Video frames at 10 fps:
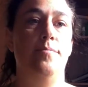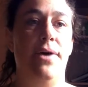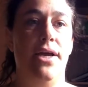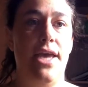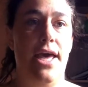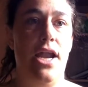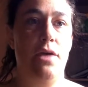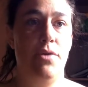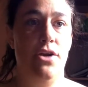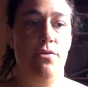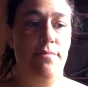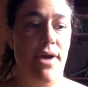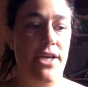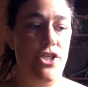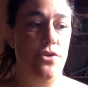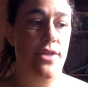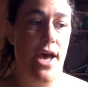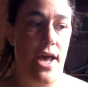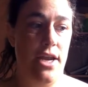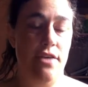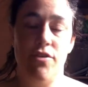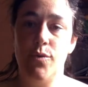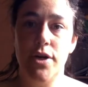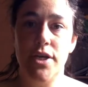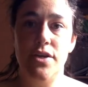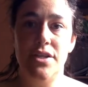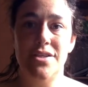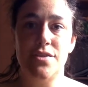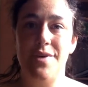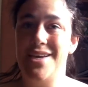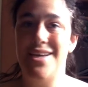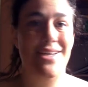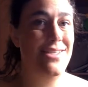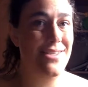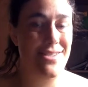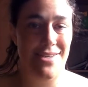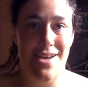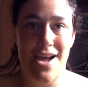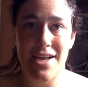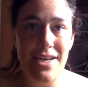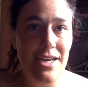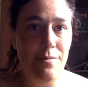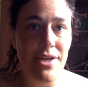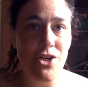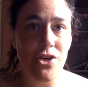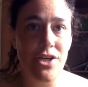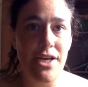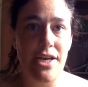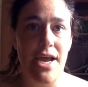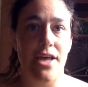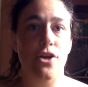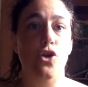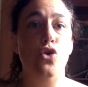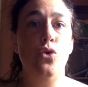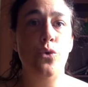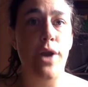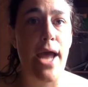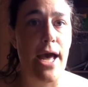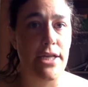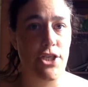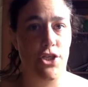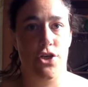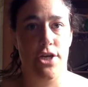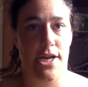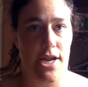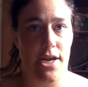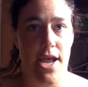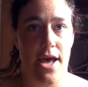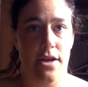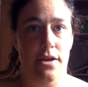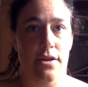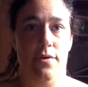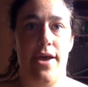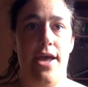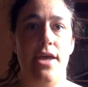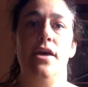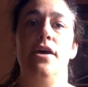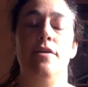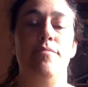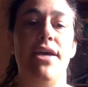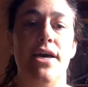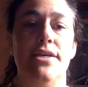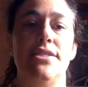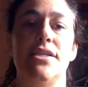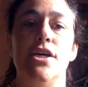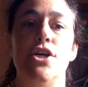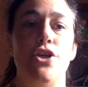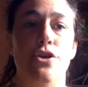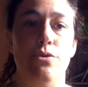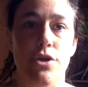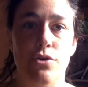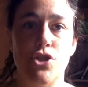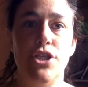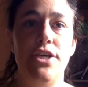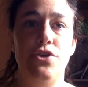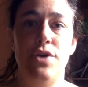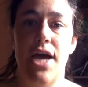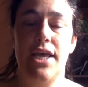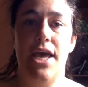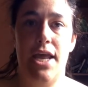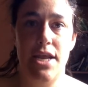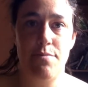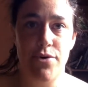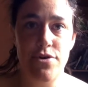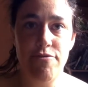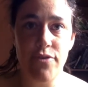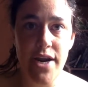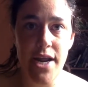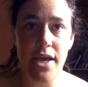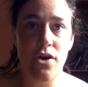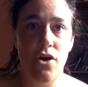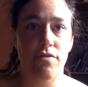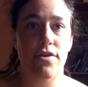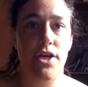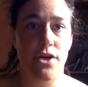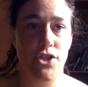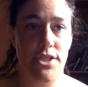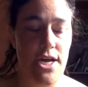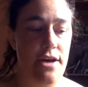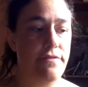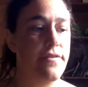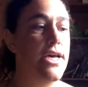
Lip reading: again, I'm going to remind you that any of the work you did this week, it does not need to be turned in yet. Do not turn it in yet, okay? Because you usually do not get any proofreading over your stuff